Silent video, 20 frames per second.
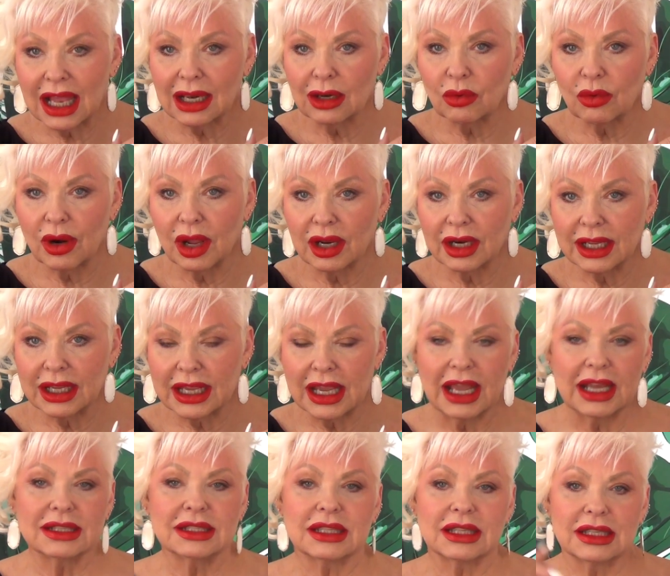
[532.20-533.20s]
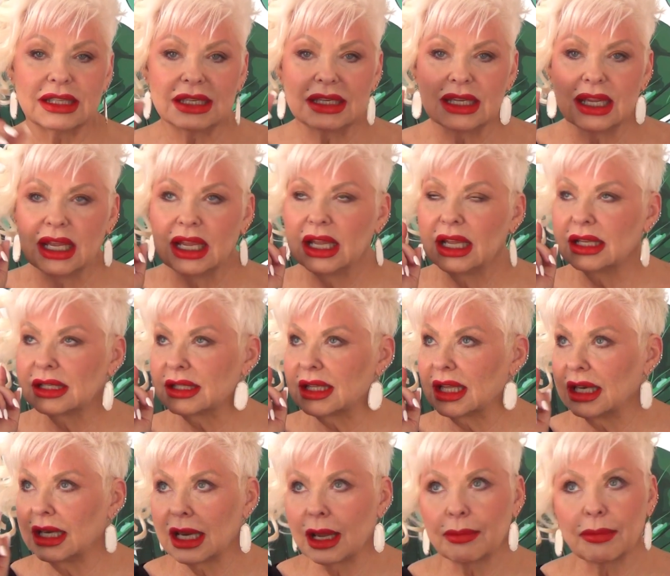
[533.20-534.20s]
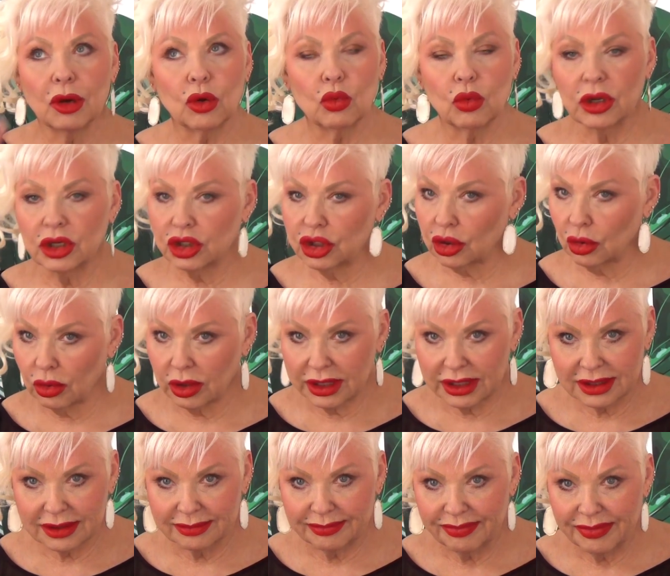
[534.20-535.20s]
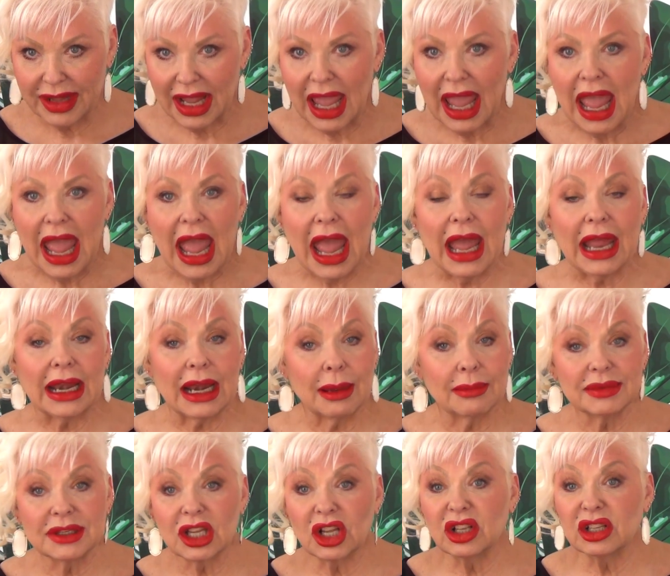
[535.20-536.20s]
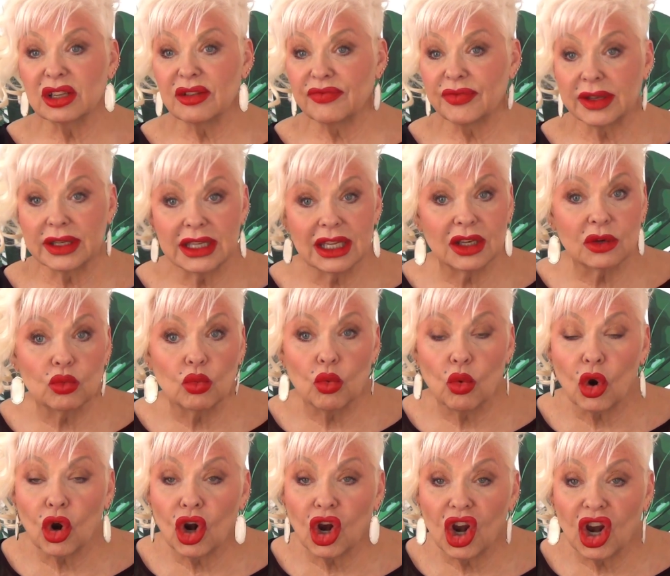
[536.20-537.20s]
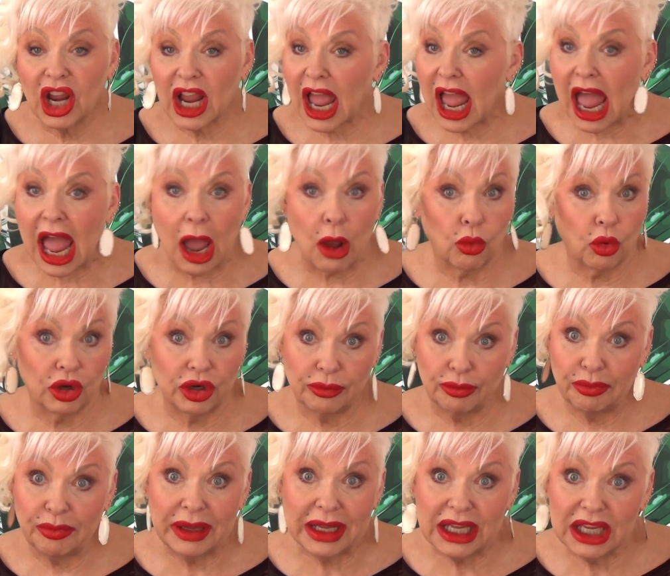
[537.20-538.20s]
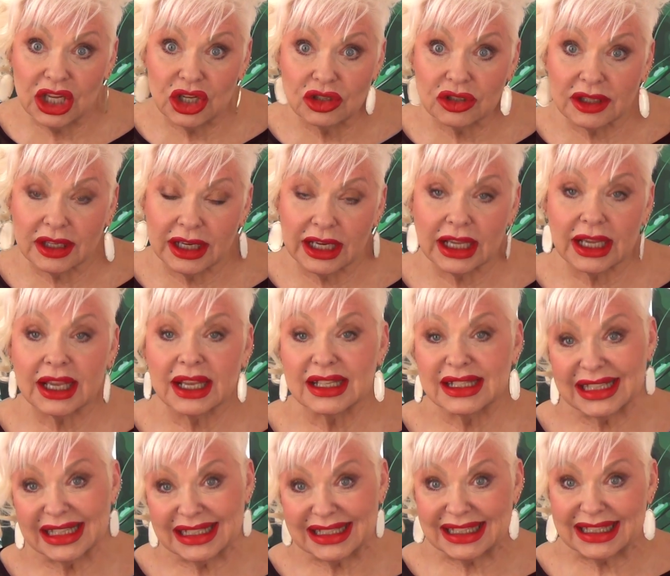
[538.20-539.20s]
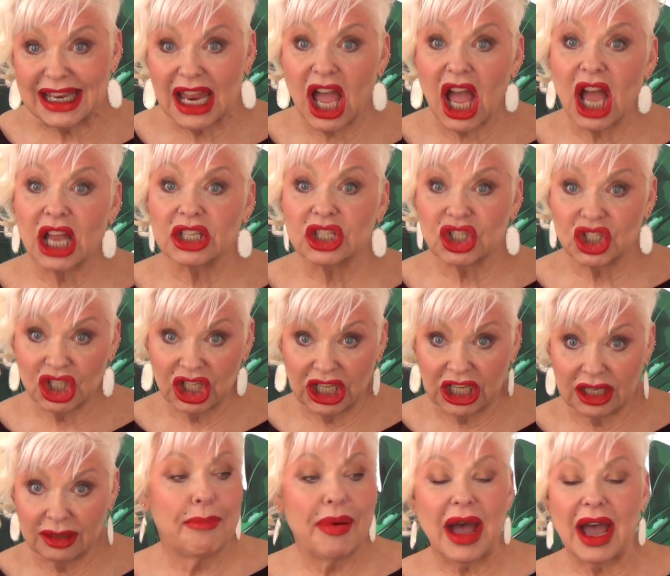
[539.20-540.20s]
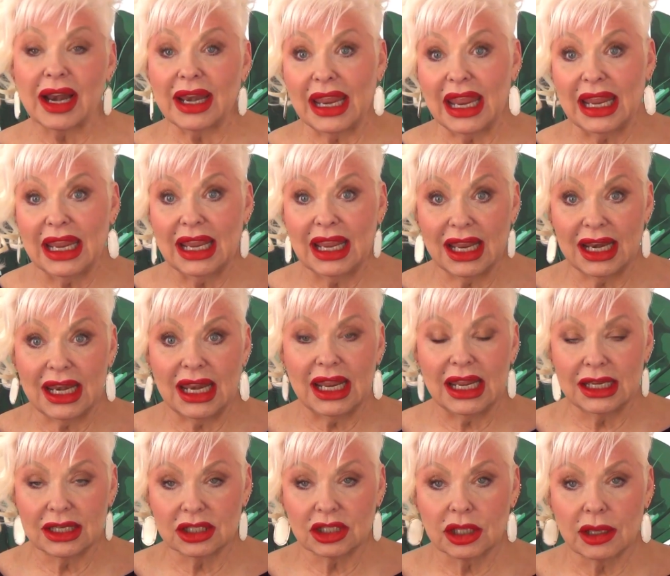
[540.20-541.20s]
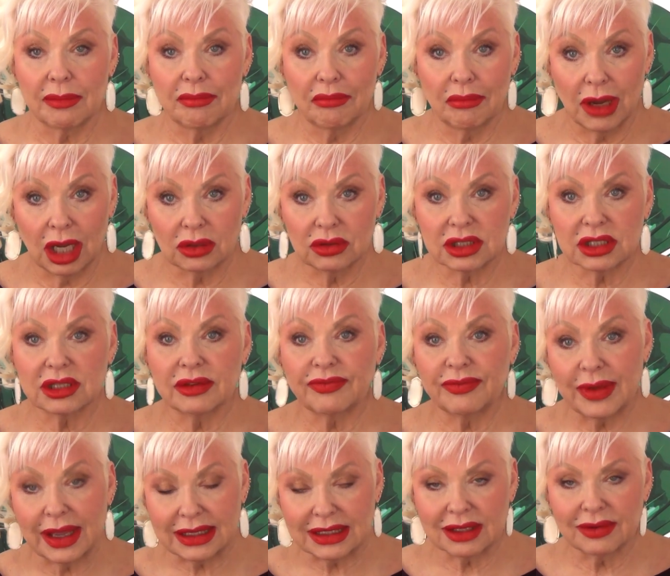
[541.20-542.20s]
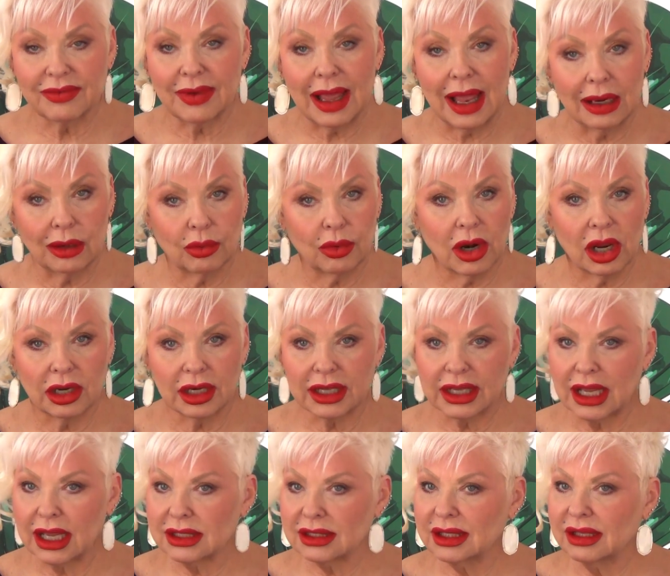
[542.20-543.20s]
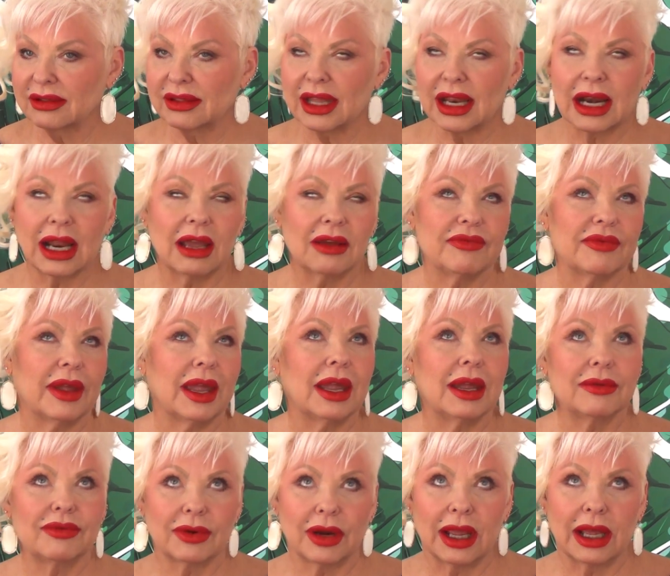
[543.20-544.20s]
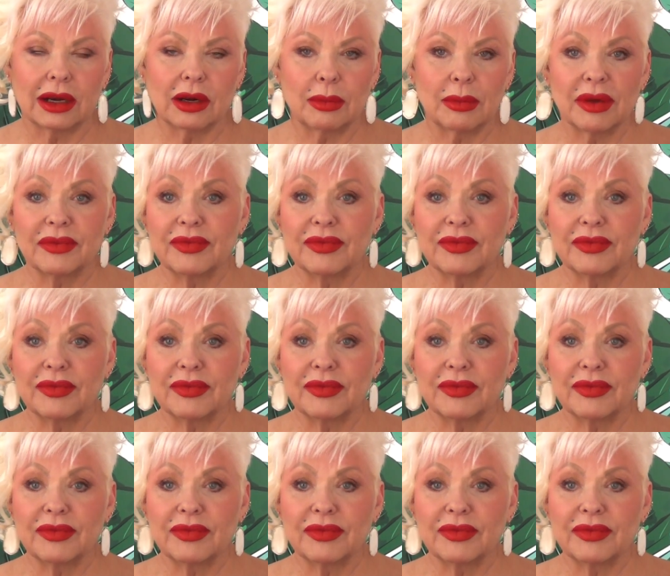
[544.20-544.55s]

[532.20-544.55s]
hyaluronic acid is the number one choice. And I'm telling you, if it didn't work, I wouldn't be using it because it's not cheap. But it is the most effective hyaluronic acid that I've ever had on